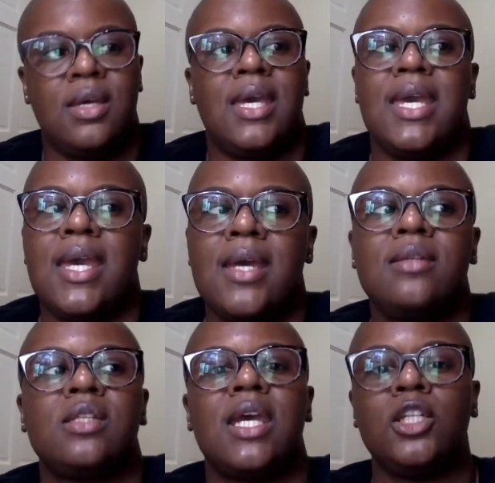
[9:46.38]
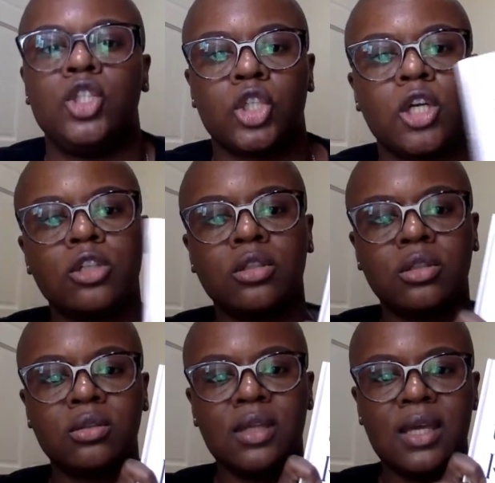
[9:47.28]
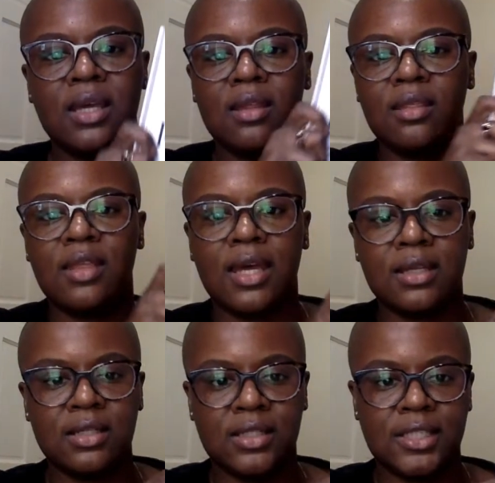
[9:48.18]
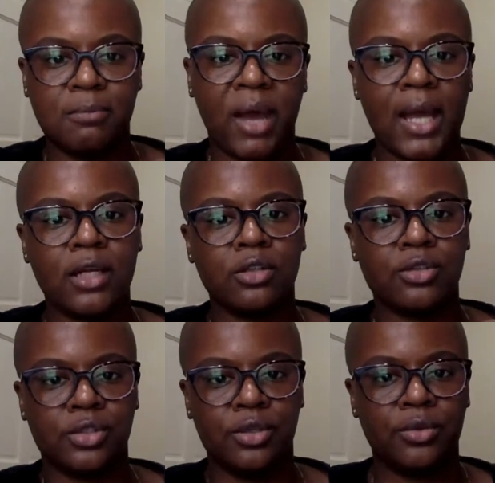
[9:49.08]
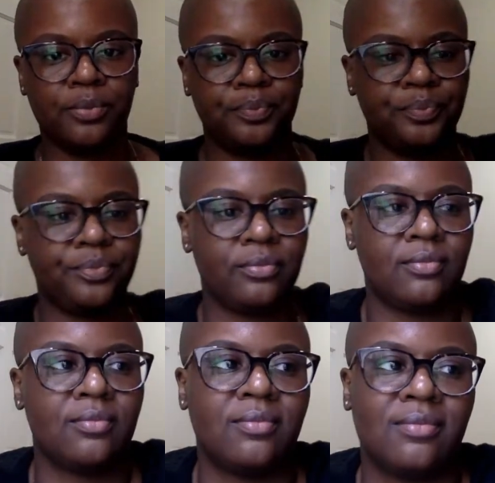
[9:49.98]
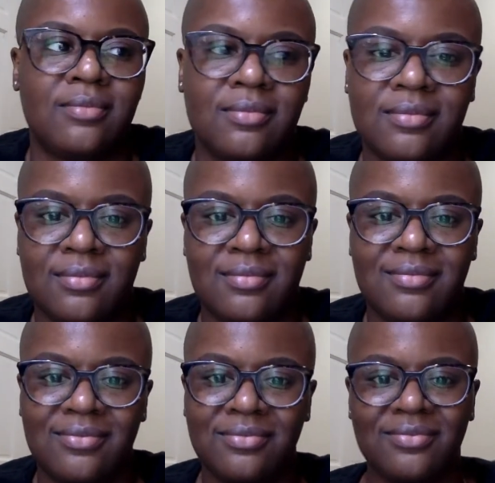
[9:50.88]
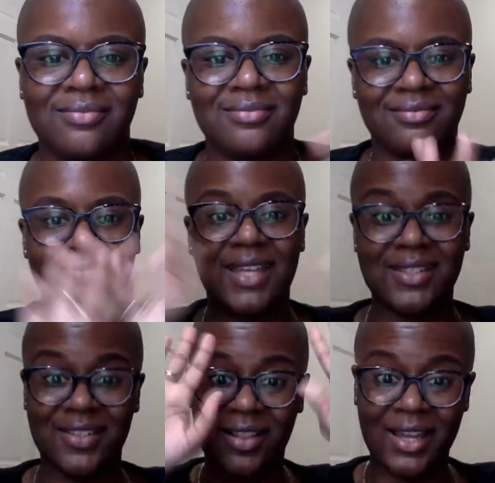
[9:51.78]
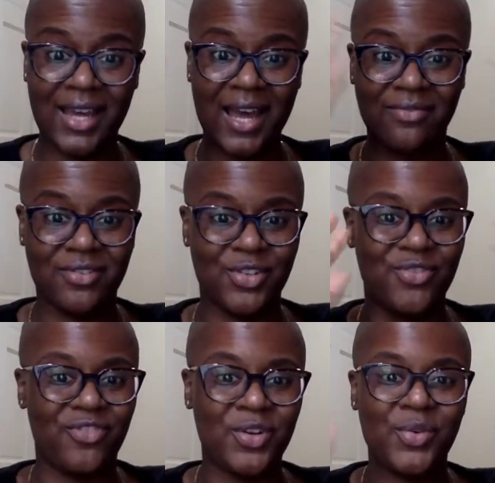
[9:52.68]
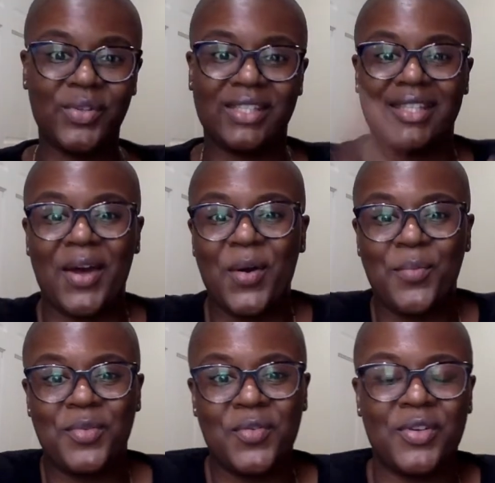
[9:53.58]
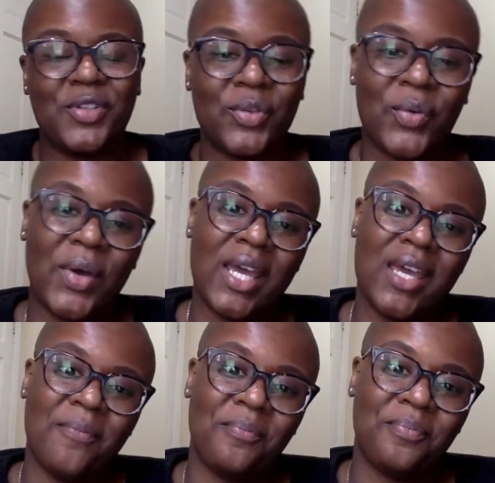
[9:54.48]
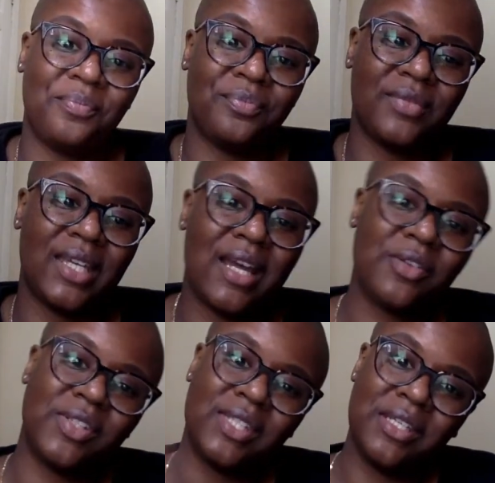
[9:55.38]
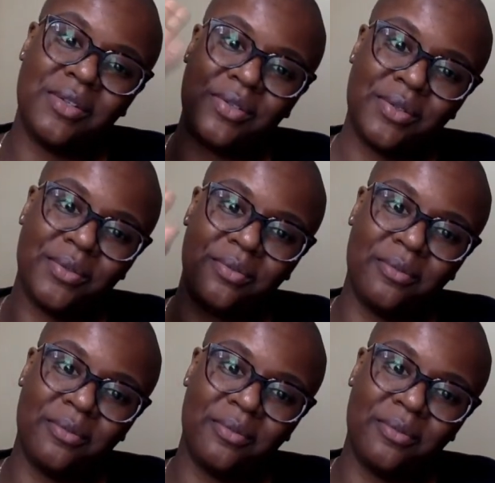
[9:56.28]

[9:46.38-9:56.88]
and a journal that inspires you. That's all I got for you folks. I hope you enjoy, and I'll see you soon.